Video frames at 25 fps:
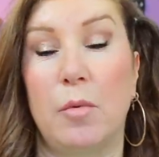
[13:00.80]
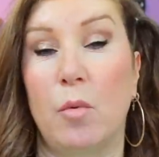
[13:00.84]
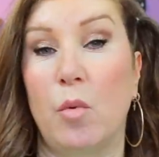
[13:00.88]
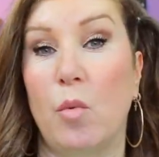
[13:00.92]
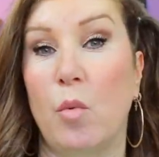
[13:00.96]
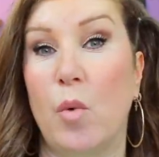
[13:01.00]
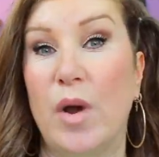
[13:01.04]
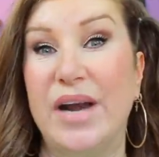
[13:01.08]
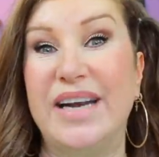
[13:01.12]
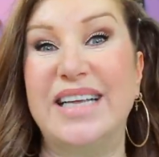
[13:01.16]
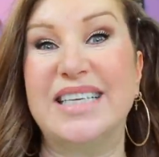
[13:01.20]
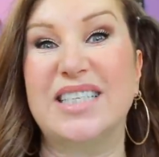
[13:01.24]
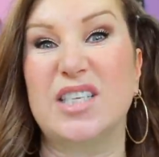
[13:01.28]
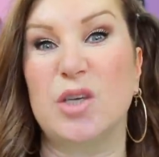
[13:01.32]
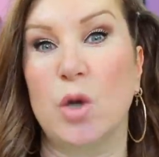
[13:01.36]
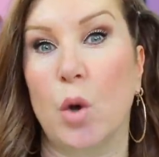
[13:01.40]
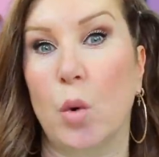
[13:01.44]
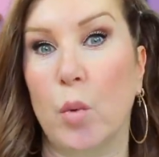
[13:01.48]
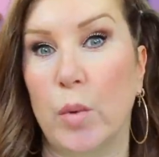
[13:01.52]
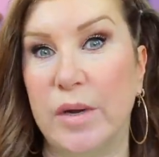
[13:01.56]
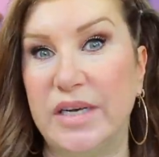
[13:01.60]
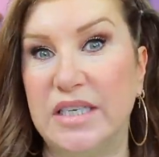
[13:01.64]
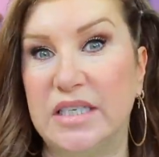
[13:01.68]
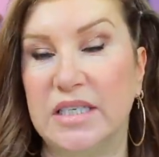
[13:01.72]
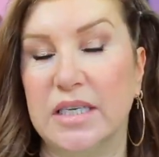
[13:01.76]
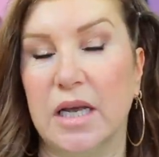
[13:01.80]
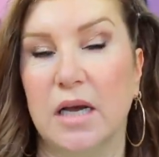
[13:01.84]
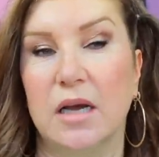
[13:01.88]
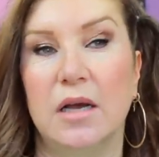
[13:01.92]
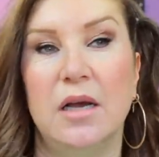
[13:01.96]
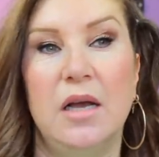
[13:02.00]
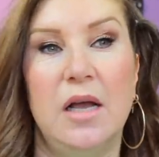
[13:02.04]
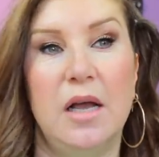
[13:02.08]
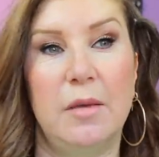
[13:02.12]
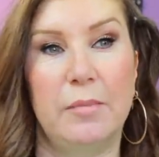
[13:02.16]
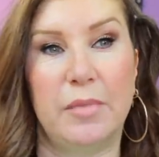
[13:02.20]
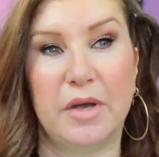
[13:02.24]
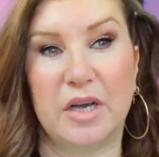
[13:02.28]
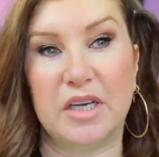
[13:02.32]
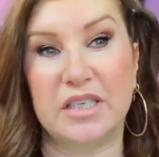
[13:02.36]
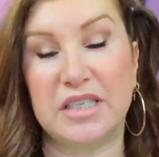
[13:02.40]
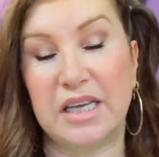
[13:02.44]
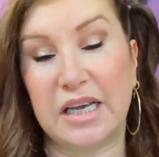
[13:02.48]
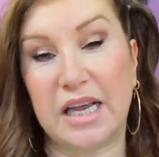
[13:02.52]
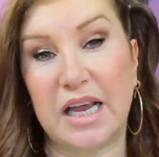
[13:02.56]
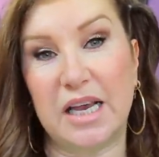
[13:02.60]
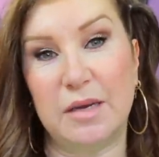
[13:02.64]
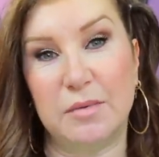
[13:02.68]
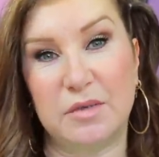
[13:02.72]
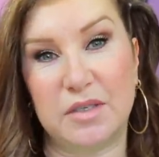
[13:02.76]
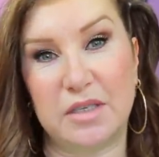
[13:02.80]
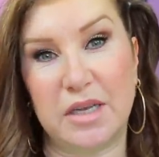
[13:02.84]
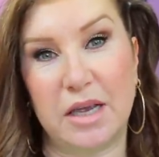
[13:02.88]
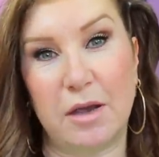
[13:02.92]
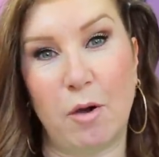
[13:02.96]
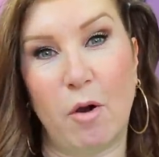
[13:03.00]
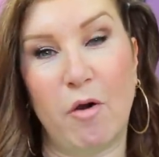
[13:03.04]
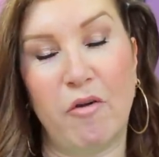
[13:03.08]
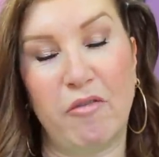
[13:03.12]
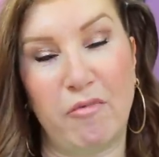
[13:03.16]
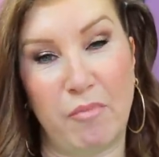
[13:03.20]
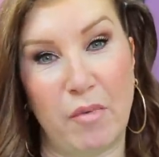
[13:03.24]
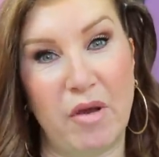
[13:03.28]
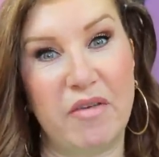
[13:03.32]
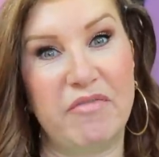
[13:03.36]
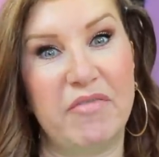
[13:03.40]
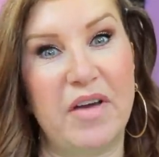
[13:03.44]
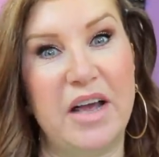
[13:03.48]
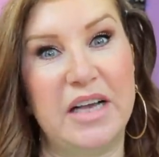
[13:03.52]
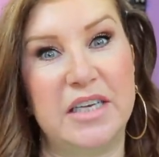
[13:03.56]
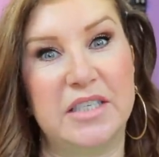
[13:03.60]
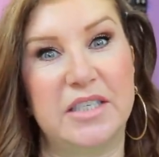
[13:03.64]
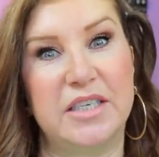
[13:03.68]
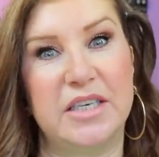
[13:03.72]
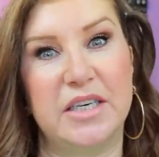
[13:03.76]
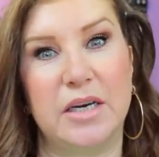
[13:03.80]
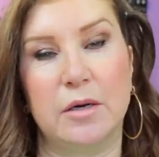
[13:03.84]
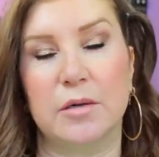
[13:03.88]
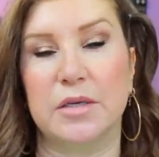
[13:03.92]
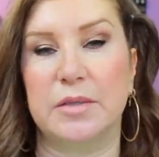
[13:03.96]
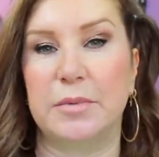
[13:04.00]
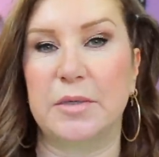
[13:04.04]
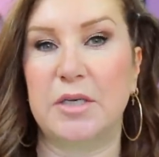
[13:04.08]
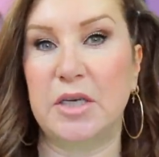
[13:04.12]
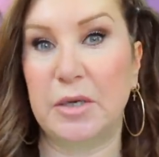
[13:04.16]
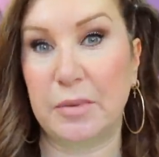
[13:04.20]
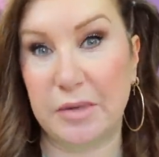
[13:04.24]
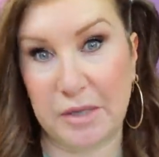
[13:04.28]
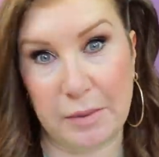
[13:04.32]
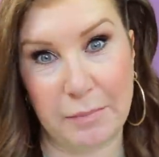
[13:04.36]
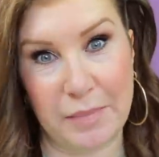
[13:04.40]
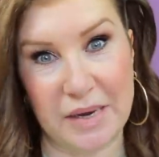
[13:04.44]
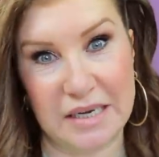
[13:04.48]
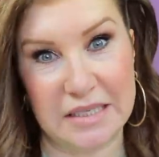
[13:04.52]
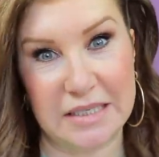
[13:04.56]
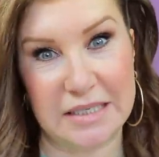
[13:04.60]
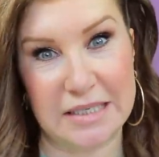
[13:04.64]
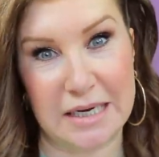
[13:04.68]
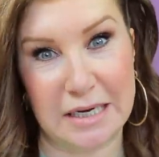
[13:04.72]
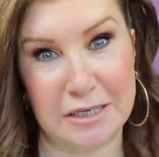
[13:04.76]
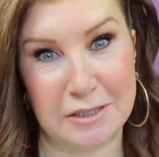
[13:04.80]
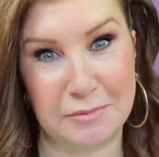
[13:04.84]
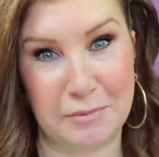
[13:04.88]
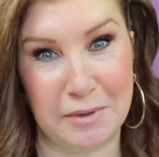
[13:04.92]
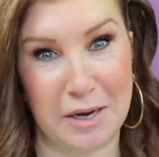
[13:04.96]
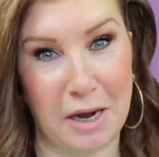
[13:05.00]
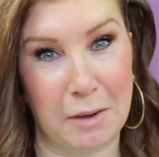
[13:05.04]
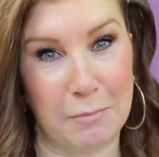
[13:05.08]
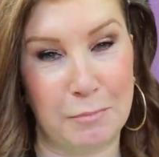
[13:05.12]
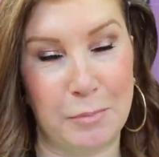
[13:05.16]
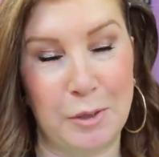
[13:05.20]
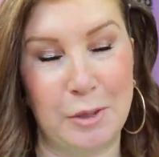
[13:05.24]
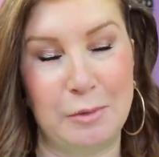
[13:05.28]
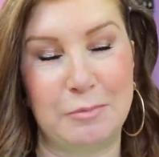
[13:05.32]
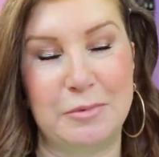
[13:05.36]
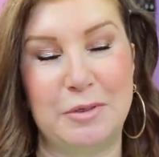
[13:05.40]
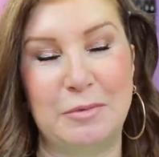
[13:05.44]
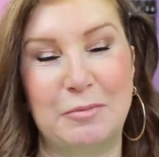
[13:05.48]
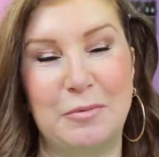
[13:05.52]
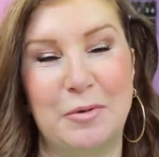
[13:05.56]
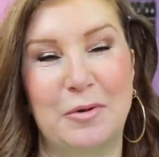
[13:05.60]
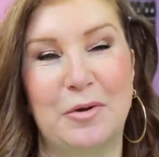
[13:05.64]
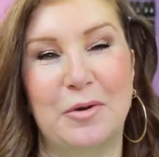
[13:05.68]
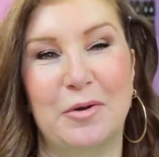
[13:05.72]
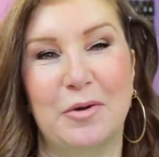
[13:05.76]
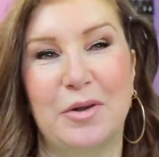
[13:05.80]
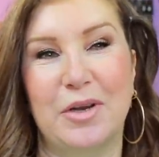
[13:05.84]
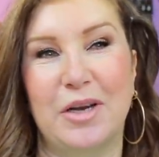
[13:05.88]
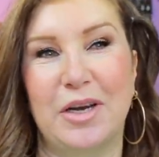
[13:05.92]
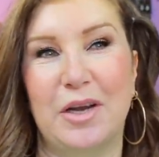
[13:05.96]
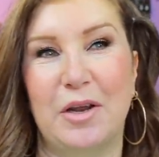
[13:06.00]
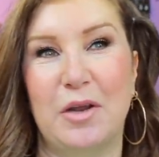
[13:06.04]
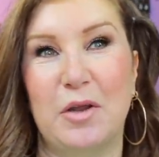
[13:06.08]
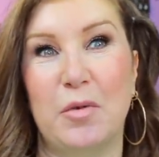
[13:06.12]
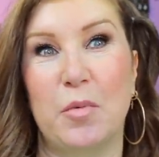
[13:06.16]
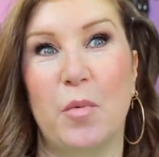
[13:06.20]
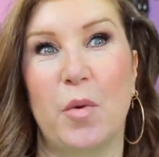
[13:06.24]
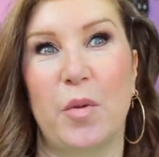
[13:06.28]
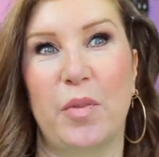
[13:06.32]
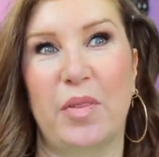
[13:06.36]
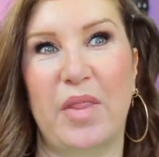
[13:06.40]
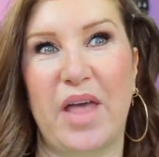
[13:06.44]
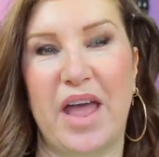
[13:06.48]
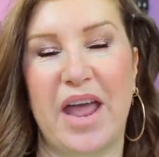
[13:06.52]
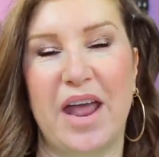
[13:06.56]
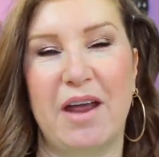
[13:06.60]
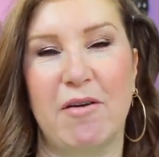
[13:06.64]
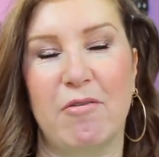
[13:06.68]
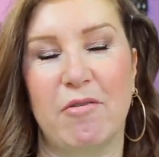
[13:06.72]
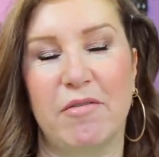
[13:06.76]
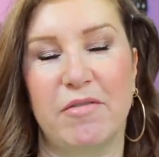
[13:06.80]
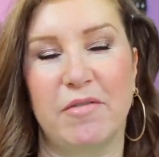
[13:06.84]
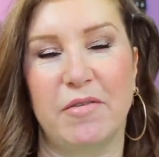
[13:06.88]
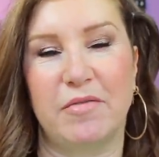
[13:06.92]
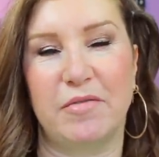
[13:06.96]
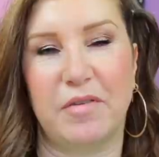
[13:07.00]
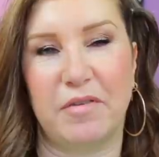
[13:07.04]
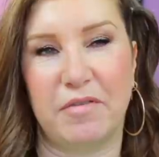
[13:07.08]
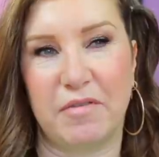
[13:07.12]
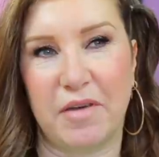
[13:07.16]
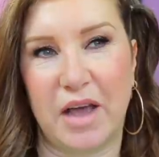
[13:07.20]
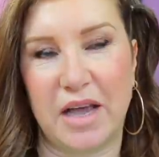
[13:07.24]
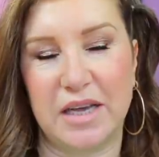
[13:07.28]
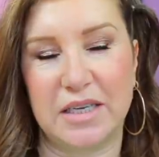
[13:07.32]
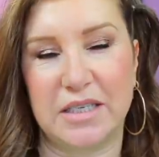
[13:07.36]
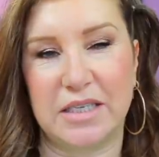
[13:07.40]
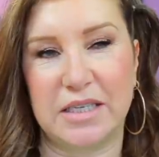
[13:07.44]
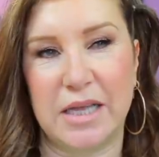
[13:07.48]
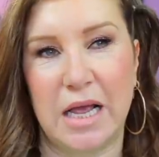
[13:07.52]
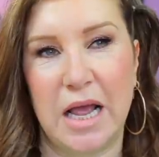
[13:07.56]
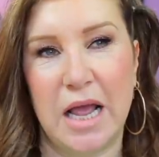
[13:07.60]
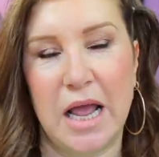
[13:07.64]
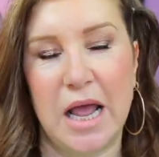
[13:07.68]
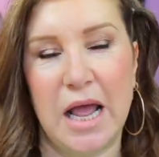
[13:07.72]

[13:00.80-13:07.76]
when it's not winter because it keeps it off my face, you know, especially when you're bending down to pick up poops and whatnot, you know, you want the hair off of your face.